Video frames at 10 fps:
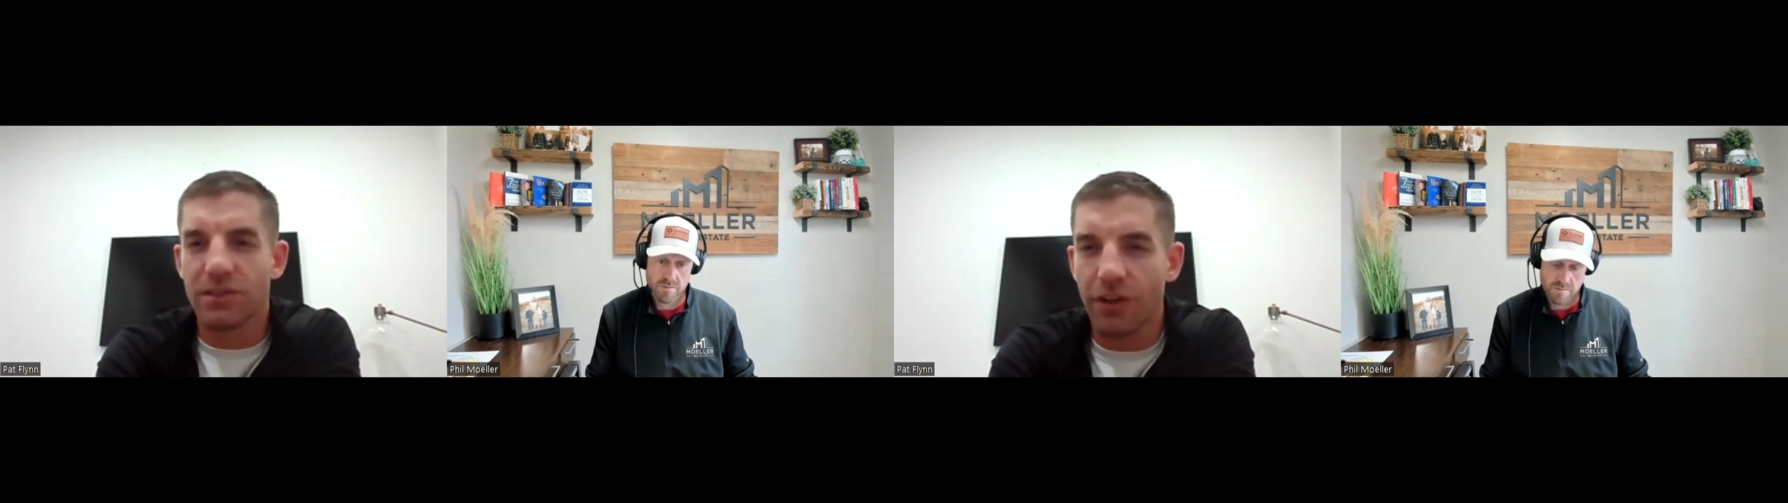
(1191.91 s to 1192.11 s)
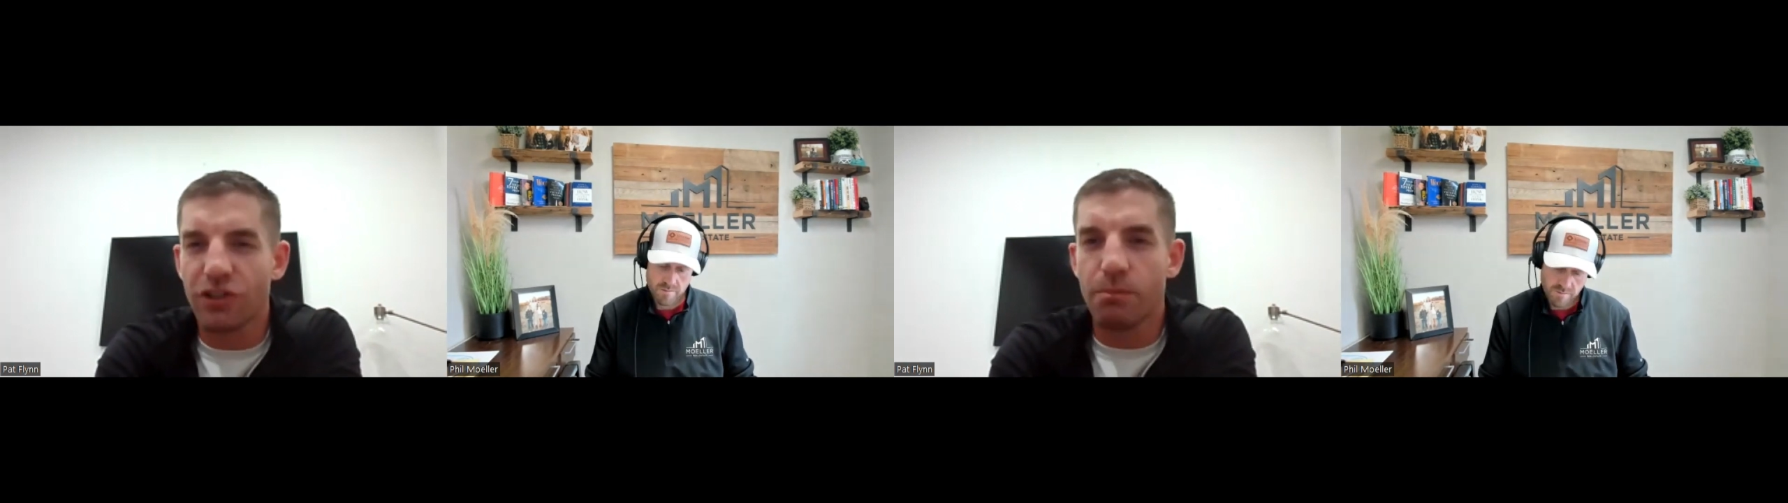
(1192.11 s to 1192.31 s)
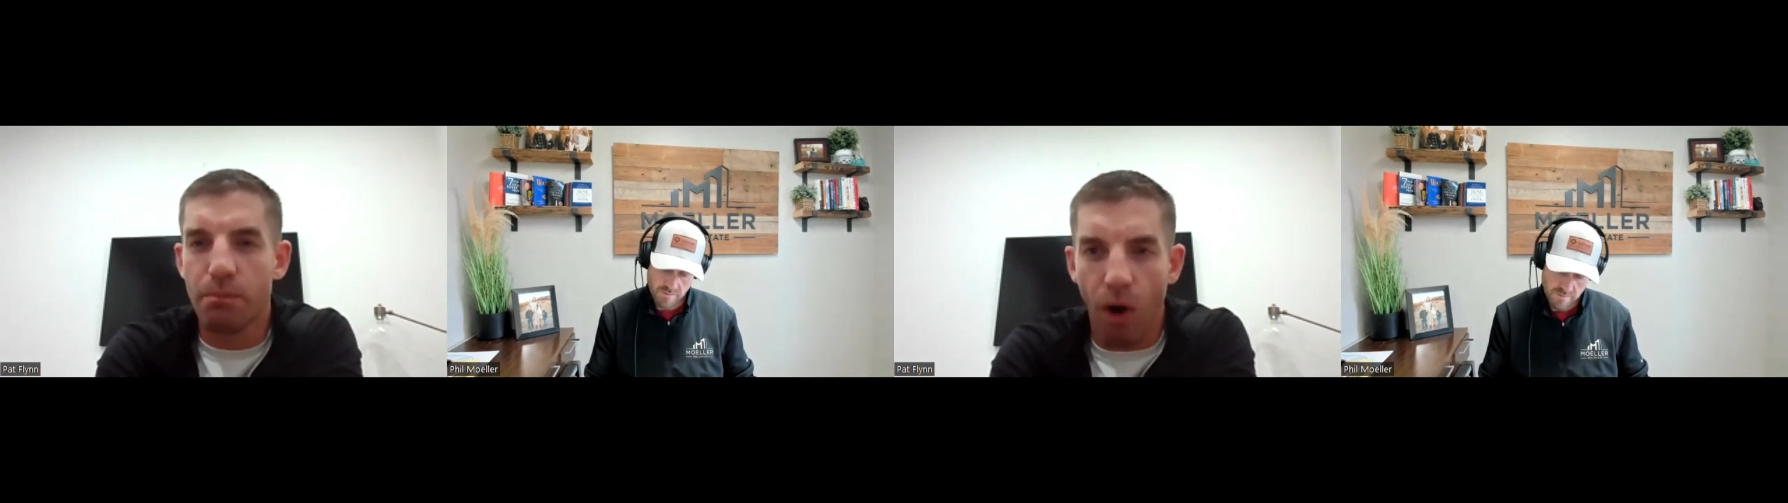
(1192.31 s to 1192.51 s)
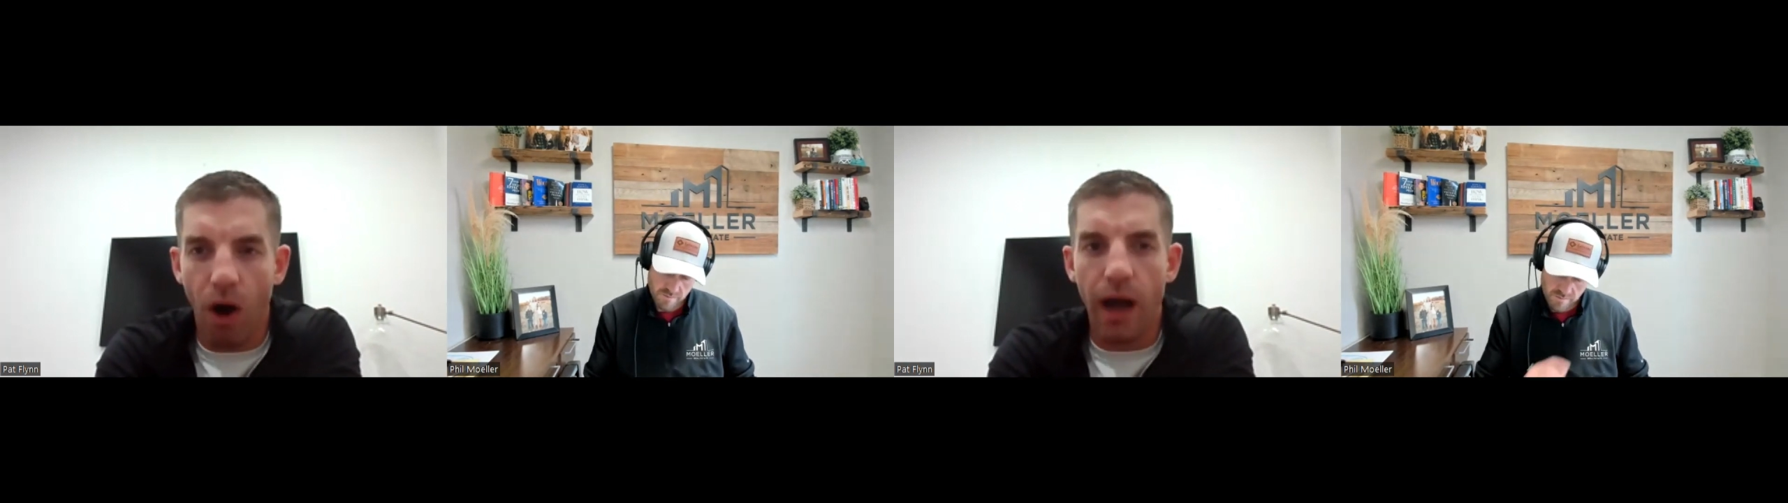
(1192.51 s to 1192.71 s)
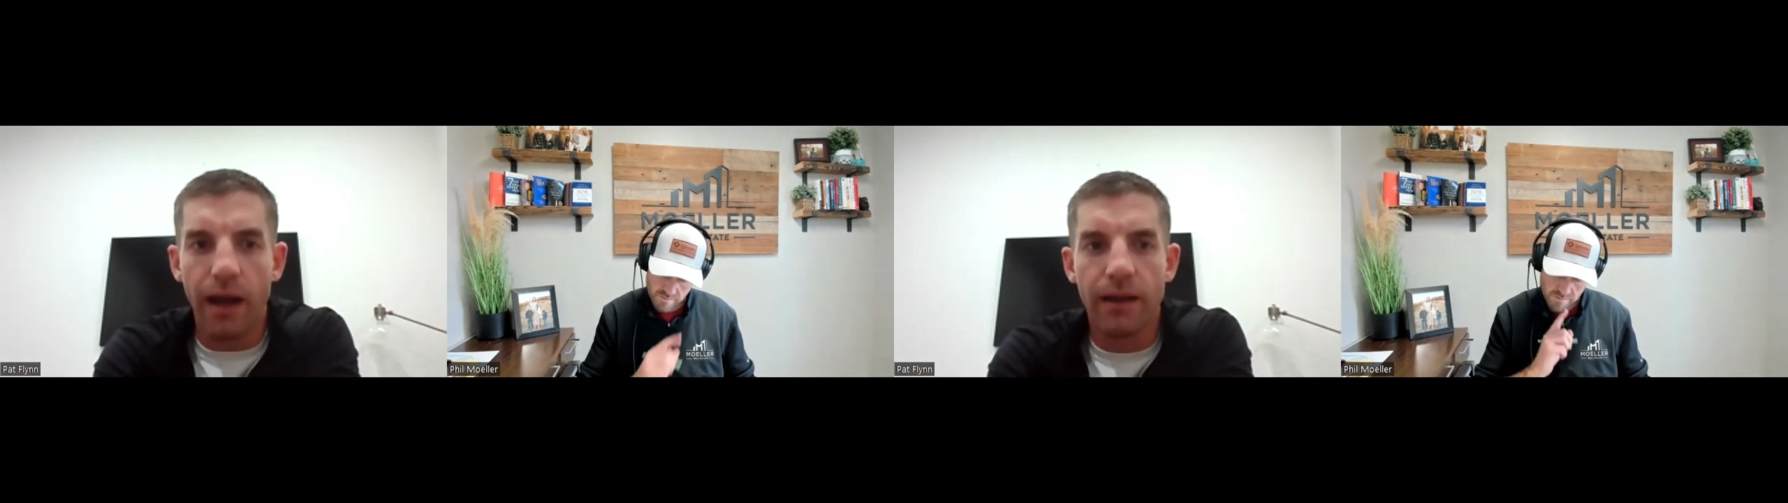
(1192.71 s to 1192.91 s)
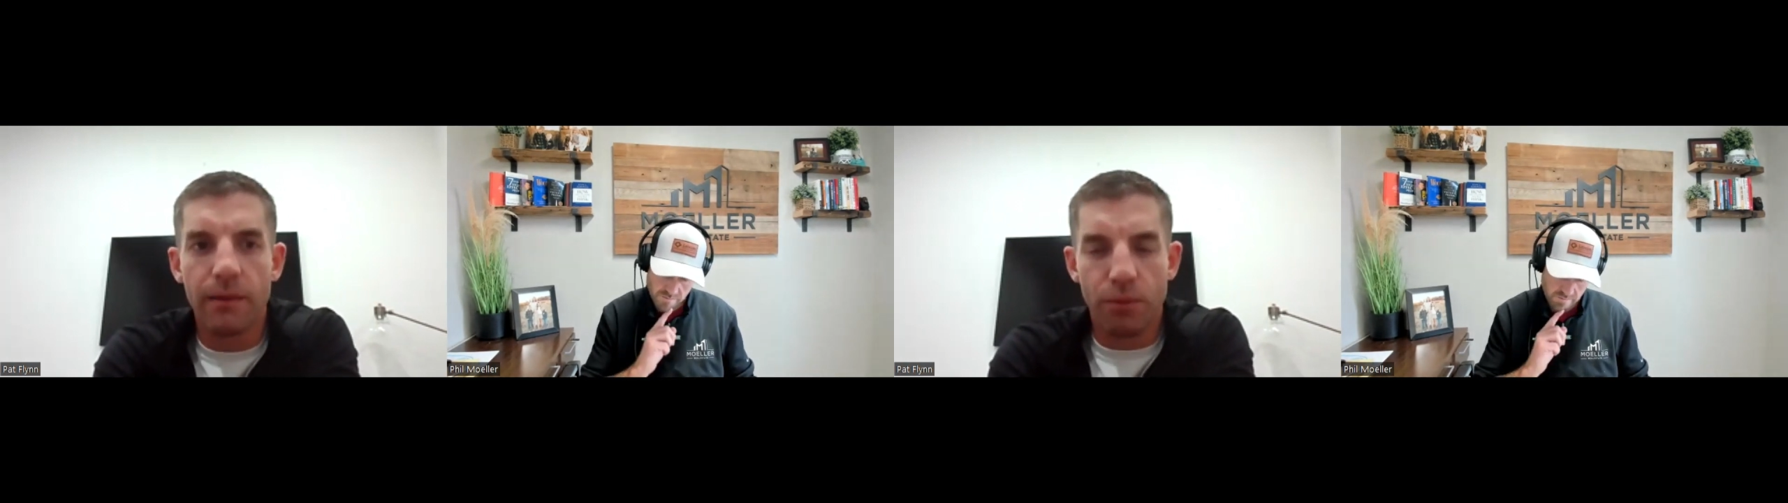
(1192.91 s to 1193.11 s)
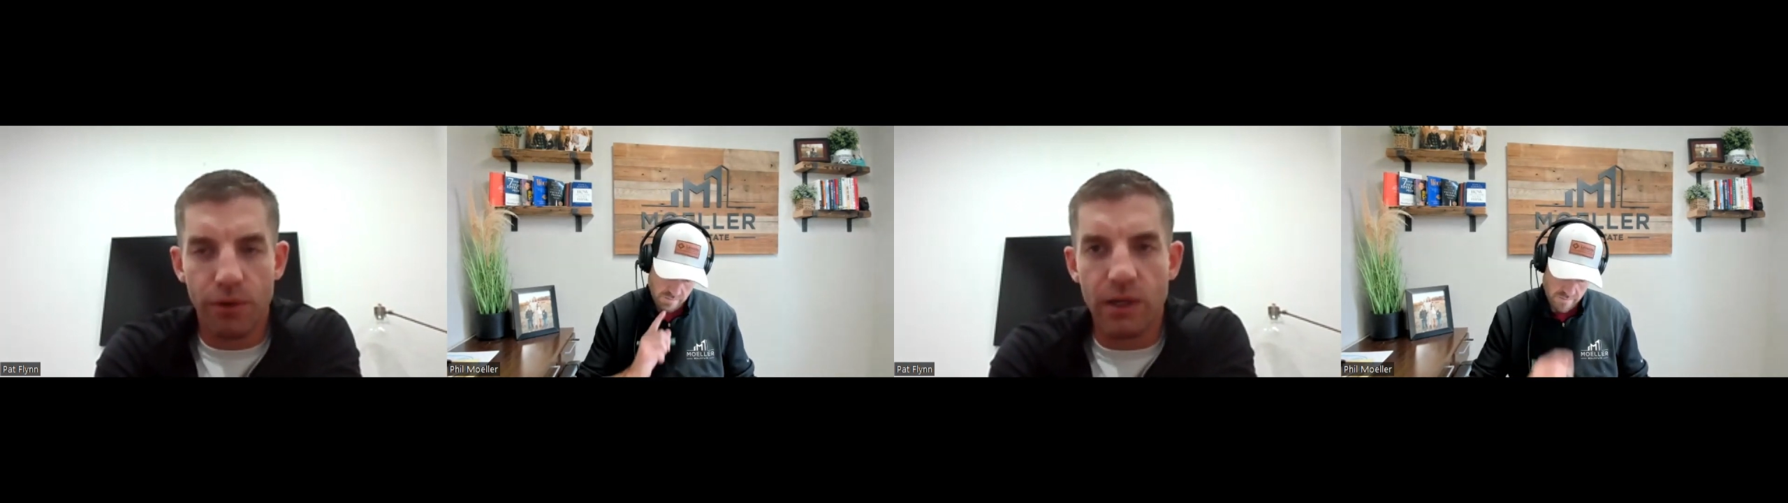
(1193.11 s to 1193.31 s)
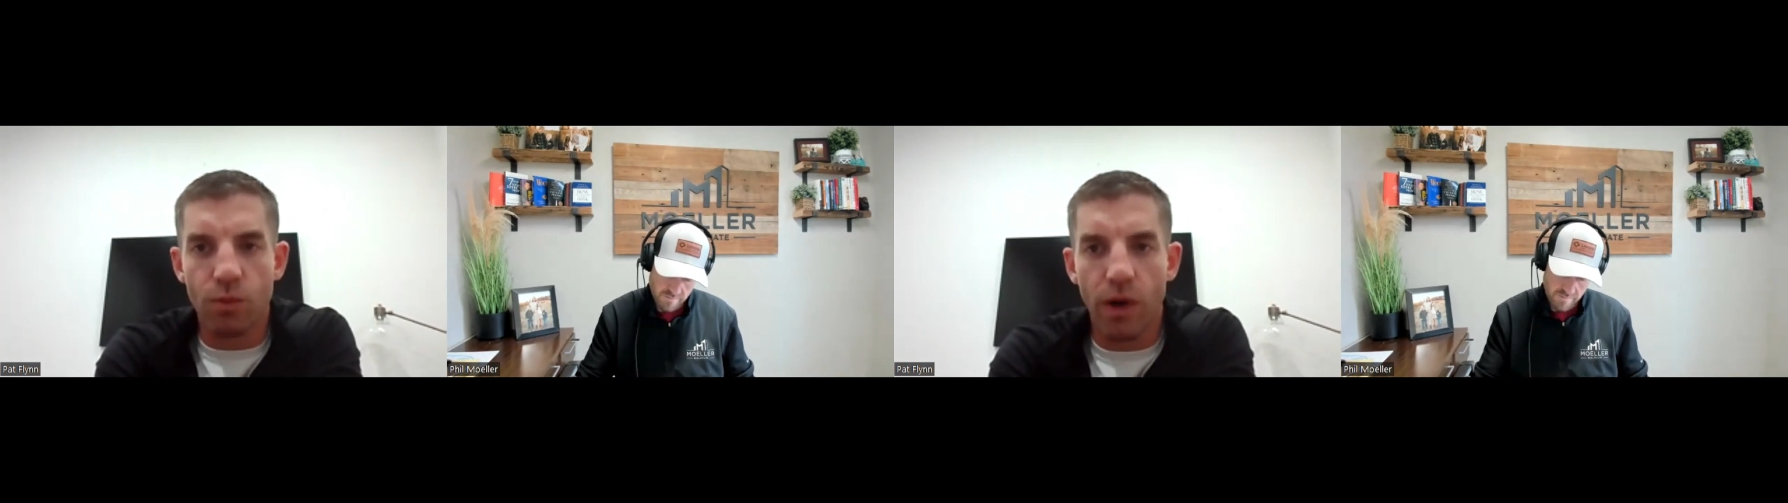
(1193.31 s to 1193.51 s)
as long as you bought
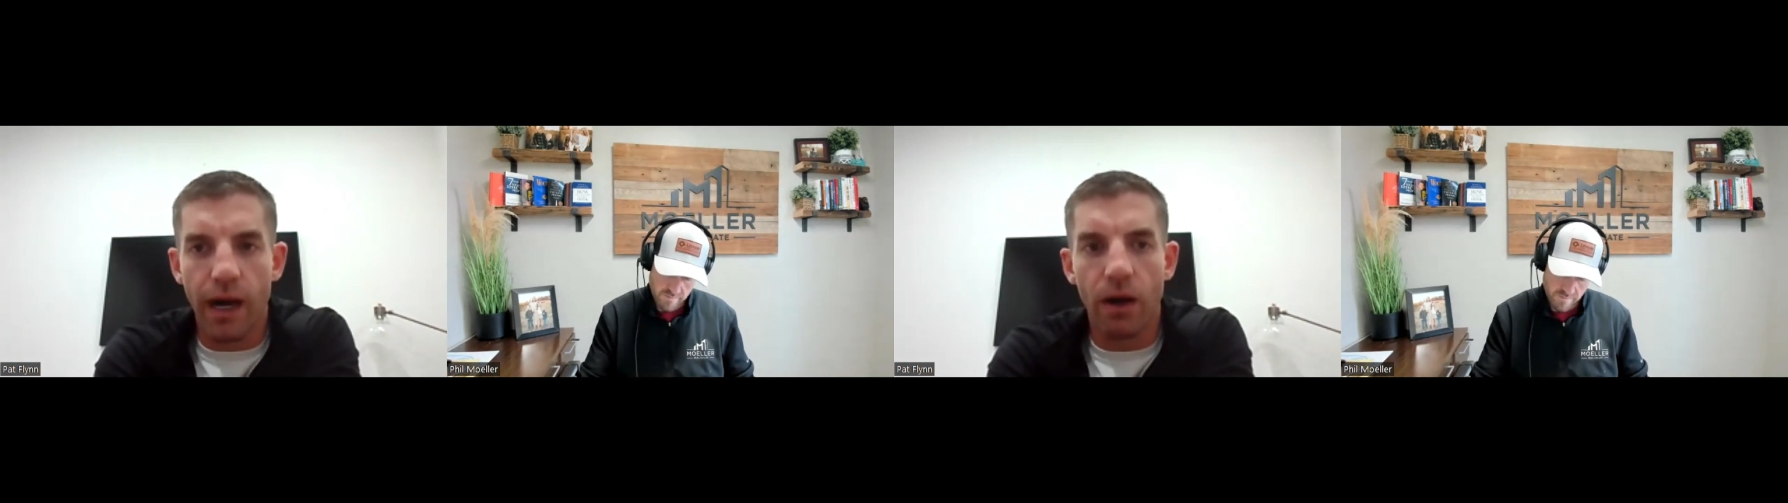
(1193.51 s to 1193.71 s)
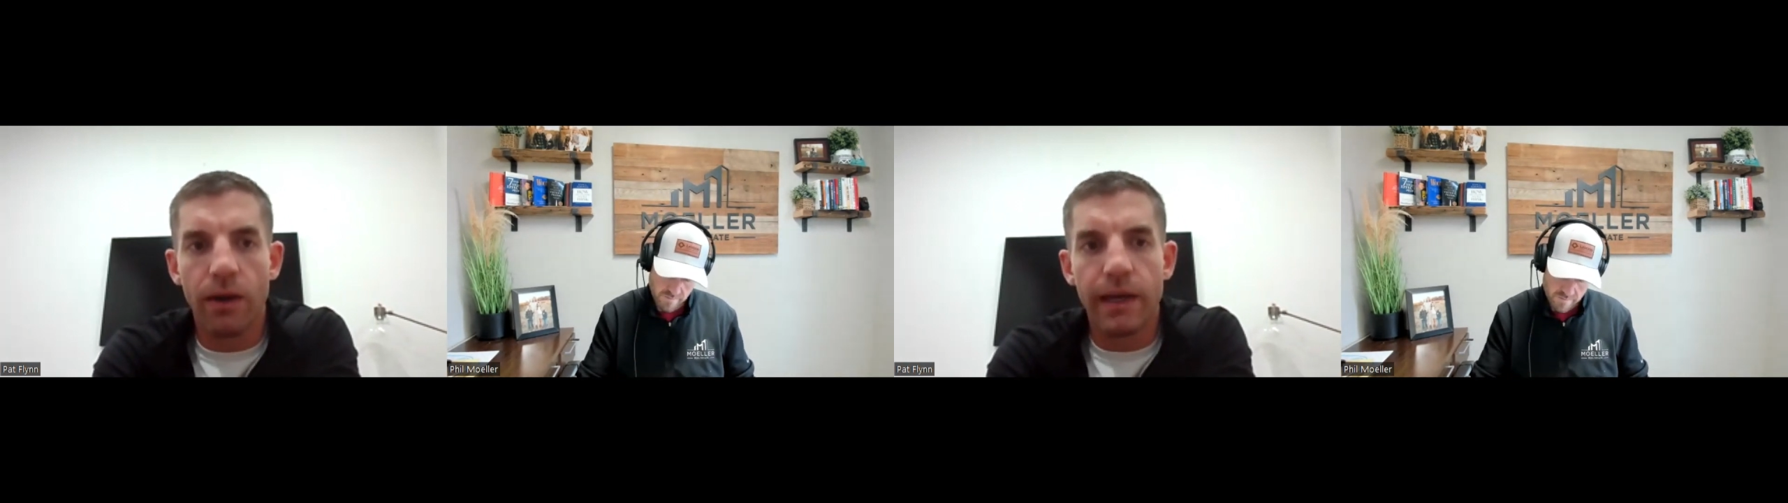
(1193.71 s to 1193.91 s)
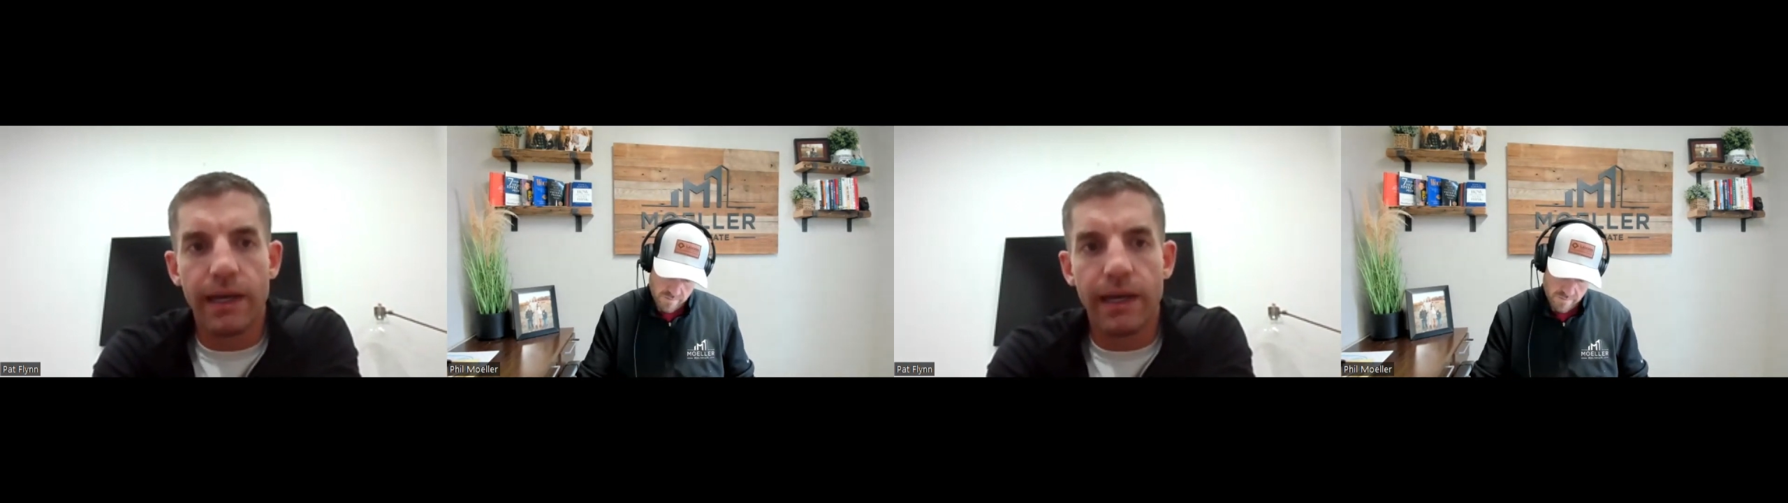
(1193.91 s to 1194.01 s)
pretty well,